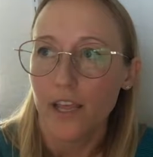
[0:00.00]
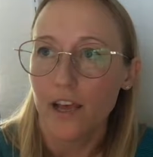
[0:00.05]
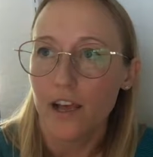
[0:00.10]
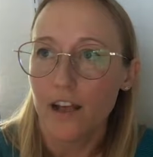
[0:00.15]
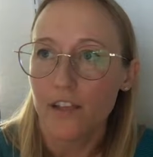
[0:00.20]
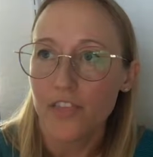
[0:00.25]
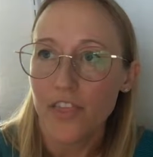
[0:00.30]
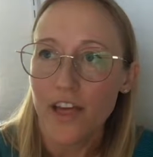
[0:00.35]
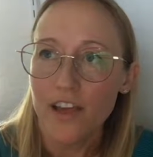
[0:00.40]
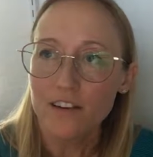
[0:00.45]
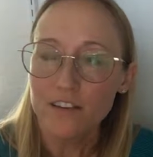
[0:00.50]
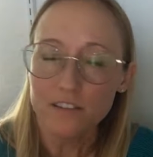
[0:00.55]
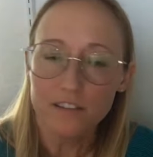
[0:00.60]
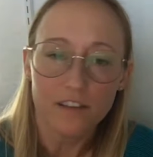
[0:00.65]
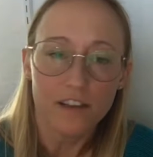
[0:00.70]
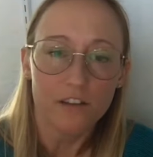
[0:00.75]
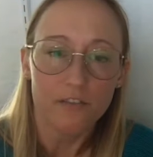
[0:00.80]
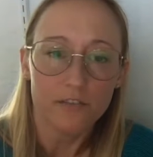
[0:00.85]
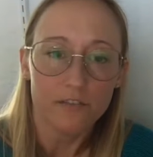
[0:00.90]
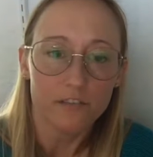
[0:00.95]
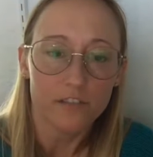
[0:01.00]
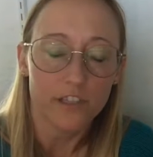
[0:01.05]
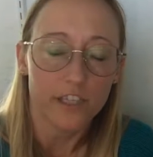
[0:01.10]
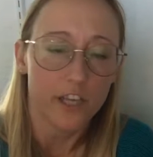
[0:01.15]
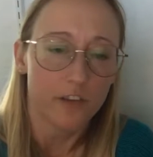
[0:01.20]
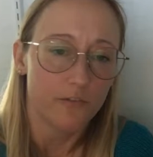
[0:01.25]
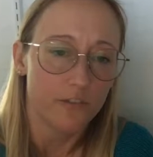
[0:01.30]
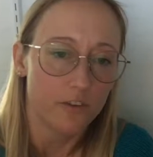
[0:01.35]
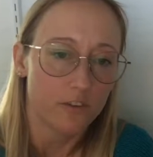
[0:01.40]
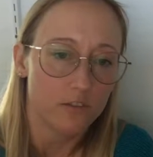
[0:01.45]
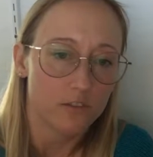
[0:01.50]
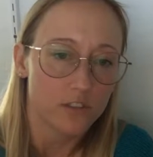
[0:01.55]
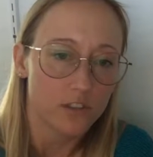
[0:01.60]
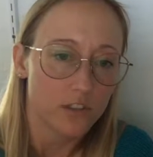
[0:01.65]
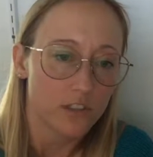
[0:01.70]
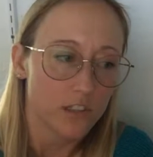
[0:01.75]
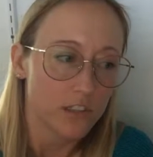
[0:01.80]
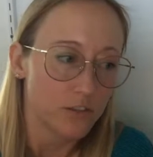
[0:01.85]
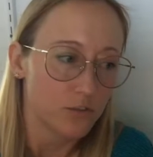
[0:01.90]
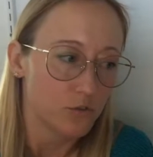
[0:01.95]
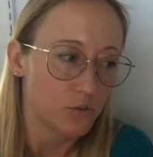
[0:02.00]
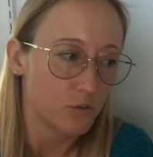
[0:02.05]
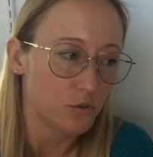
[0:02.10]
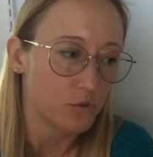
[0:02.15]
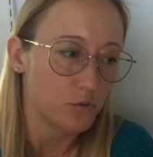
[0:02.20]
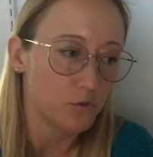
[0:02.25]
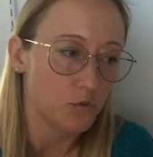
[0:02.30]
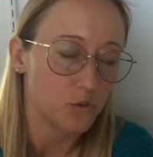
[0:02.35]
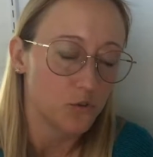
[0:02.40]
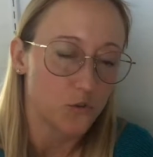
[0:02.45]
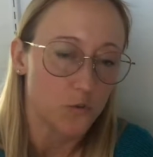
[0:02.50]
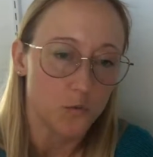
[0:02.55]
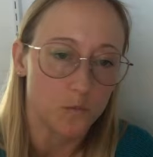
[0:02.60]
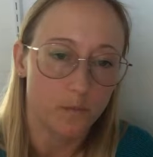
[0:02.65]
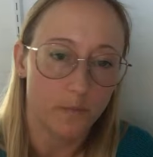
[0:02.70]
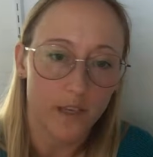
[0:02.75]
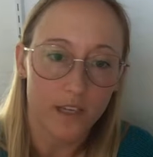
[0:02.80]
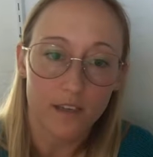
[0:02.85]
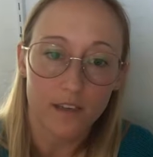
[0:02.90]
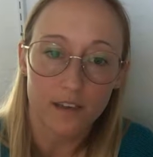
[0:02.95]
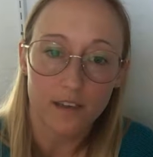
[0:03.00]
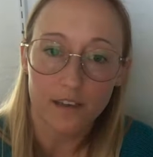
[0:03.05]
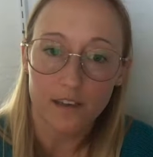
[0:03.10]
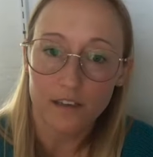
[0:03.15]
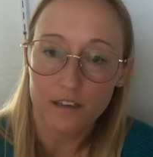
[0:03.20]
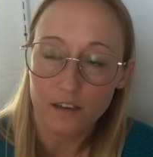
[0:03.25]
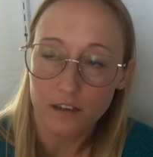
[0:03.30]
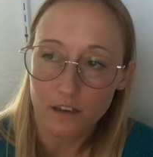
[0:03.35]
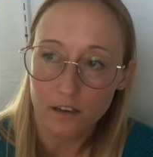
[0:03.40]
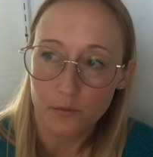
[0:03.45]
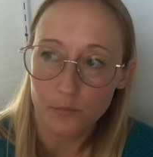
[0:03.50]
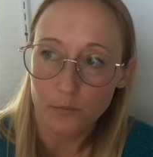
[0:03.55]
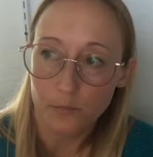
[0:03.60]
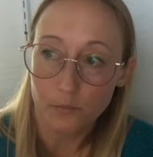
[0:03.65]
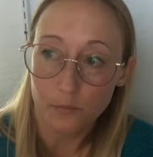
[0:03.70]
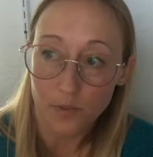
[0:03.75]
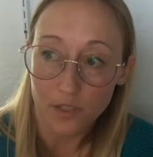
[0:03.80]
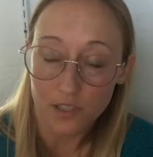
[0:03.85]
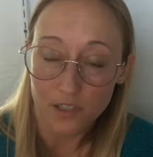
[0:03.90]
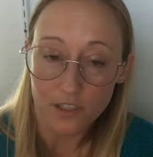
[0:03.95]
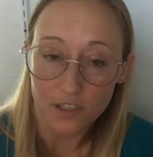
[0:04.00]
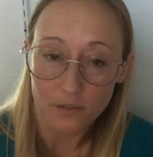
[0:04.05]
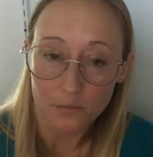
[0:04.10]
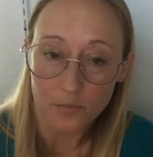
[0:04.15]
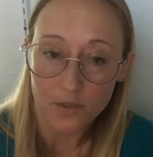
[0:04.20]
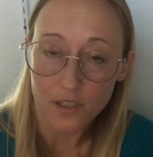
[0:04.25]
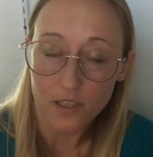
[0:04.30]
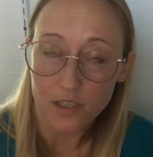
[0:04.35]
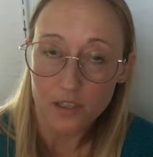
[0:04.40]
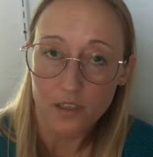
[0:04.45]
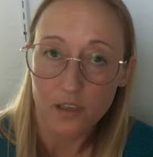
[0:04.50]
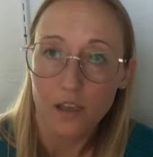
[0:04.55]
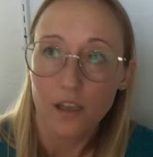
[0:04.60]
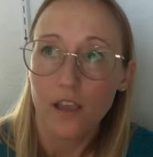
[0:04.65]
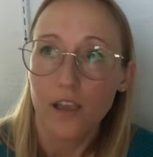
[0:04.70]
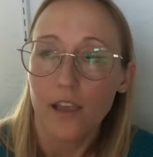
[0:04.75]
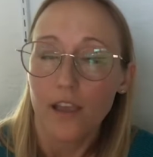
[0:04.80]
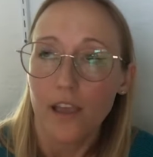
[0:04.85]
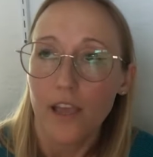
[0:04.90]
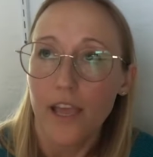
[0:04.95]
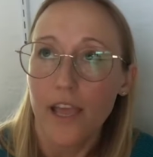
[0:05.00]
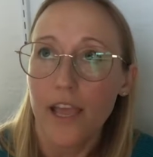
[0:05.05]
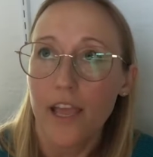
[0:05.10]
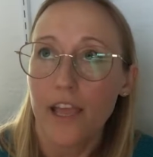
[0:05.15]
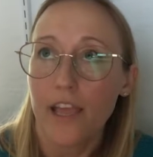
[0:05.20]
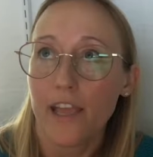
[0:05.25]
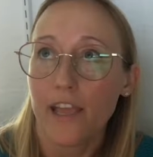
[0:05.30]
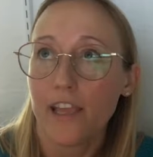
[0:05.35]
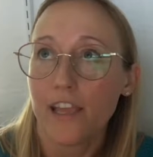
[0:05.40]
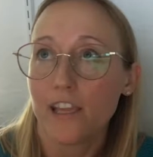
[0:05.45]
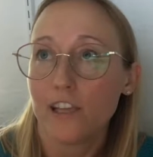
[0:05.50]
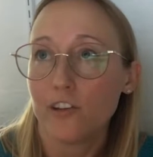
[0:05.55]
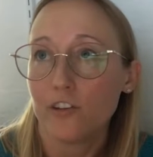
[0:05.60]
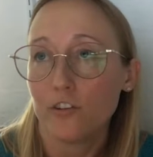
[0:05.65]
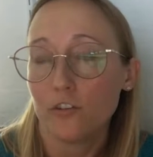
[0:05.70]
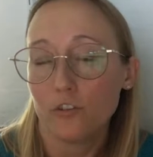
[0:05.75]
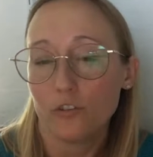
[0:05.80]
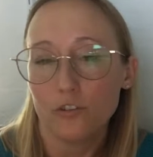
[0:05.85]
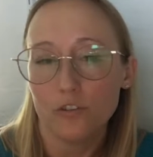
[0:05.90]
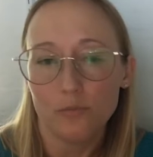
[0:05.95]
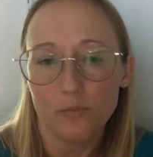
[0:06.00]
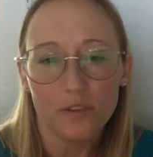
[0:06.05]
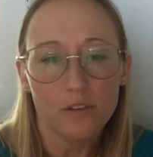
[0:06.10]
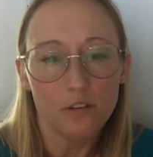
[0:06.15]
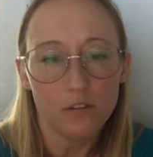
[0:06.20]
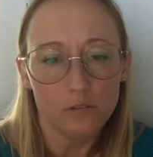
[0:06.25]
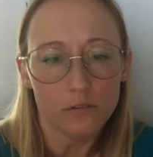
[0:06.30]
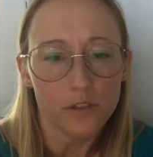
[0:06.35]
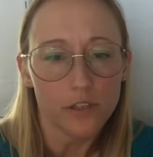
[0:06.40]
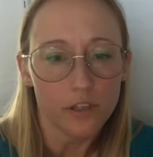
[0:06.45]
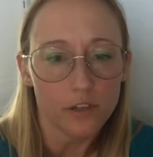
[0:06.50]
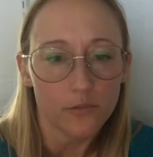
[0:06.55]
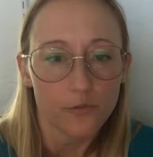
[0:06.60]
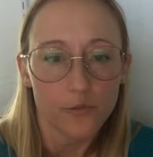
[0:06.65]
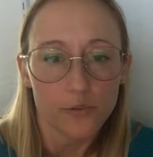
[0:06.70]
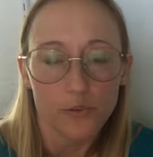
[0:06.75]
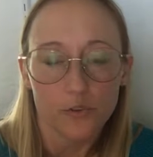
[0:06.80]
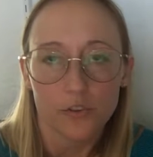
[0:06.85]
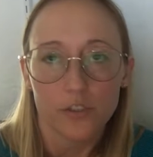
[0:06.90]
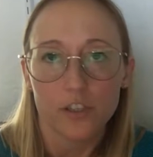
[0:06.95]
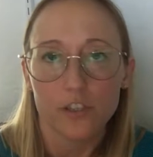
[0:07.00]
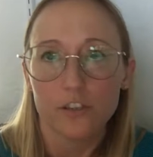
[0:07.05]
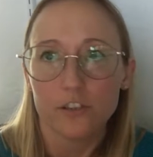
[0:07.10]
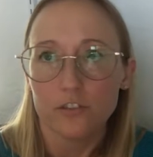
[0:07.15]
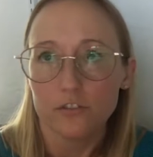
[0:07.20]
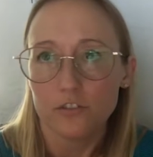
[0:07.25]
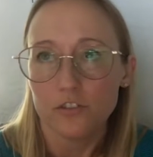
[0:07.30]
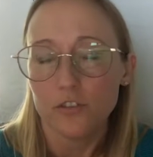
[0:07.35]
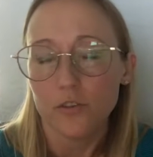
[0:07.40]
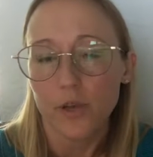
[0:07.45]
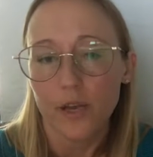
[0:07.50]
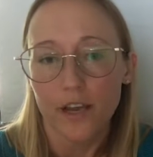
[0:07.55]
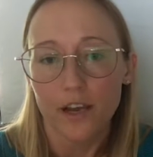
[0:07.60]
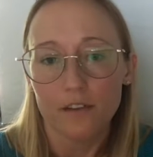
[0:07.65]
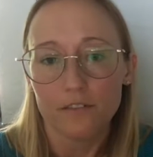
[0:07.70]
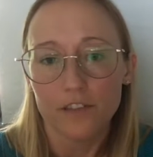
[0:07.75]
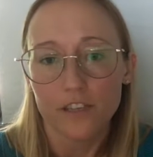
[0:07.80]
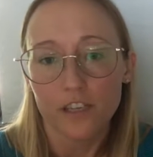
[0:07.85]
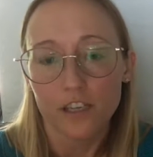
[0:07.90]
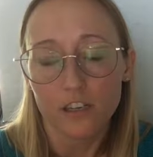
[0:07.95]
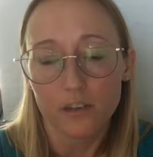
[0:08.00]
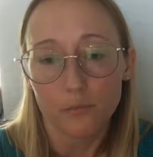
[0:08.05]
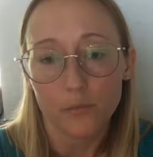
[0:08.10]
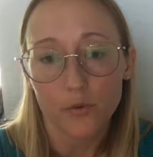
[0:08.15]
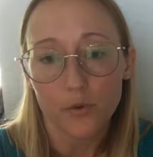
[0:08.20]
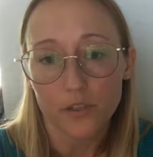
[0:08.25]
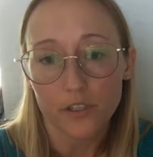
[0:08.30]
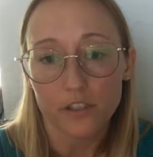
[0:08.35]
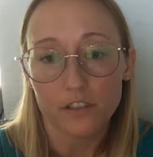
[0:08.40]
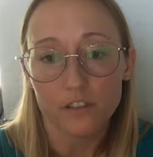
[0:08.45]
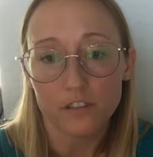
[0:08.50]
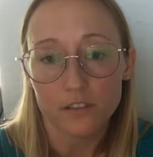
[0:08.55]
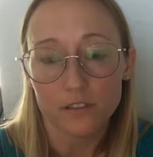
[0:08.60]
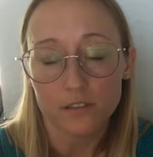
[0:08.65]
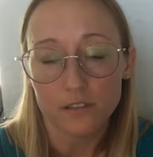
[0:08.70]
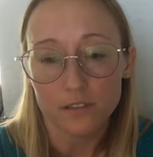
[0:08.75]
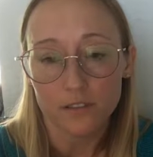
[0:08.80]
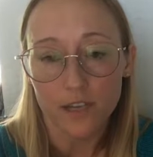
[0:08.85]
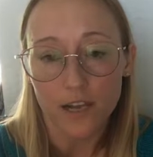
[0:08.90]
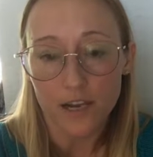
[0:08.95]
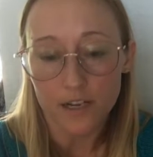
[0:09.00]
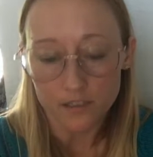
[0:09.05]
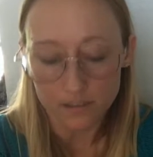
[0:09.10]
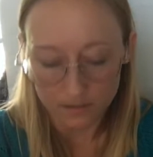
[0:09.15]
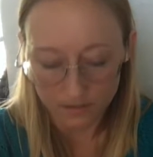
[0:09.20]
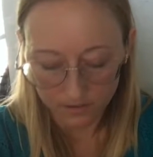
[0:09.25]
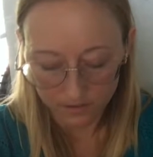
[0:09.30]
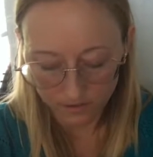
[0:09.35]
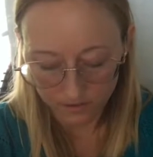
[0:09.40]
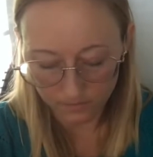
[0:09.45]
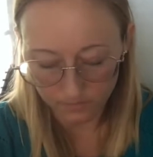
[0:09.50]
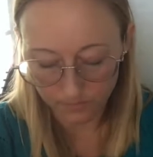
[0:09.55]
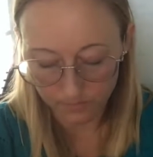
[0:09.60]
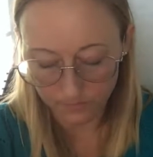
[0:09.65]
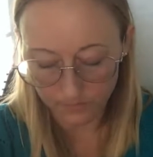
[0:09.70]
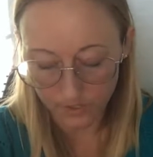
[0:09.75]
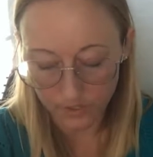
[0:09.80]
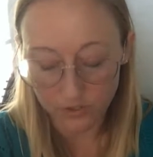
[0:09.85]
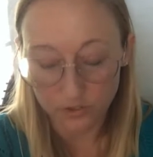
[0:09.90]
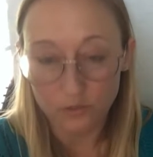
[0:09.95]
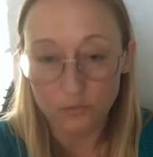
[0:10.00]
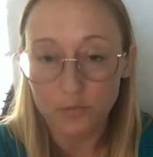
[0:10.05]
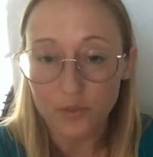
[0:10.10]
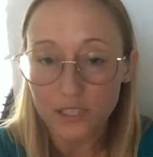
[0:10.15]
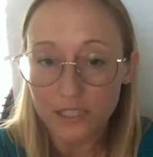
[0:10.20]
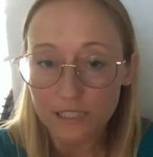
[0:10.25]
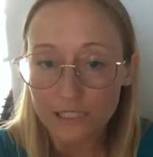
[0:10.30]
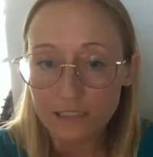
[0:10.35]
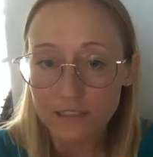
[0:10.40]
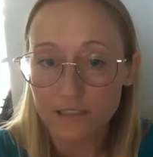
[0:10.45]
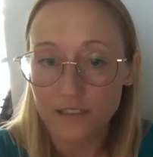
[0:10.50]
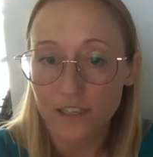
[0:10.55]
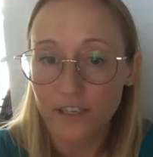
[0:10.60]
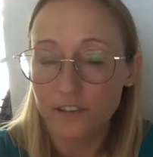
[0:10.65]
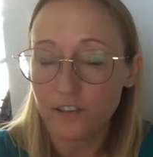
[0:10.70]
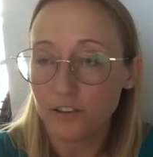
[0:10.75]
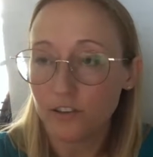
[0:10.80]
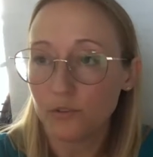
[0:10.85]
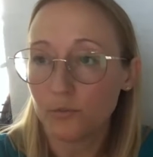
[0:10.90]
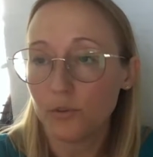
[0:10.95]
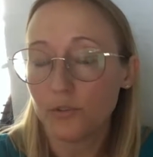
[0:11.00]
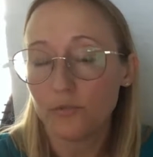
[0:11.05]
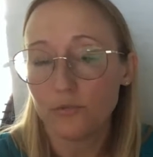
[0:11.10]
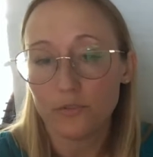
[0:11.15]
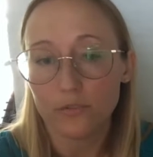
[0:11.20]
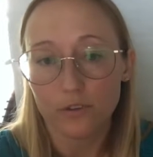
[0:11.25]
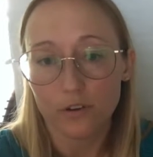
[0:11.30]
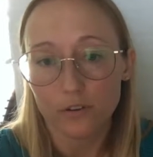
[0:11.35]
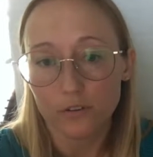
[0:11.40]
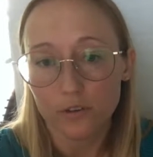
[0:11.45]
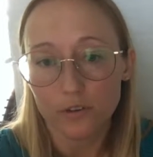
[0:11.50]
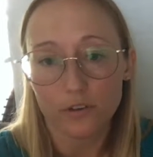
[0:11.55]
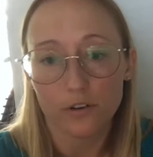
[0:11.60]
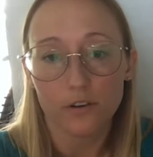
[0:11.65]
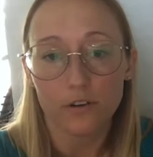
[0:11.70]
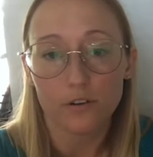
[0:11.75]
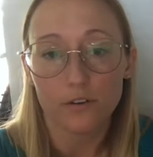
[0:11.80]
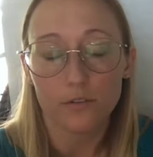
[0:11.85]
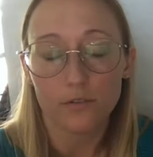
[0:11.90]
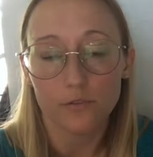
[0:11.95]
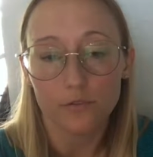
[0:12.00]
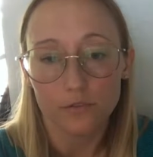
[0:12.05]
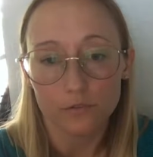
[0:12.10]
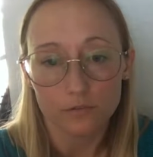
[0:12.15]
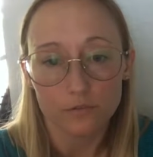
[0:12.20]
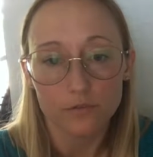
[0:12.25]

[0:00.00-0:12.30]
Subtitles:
That is definitely, if you're looking to make an income beekeeping and you've been doing it a few years, so you have like a pretty good stock, some good bees that deal with varroa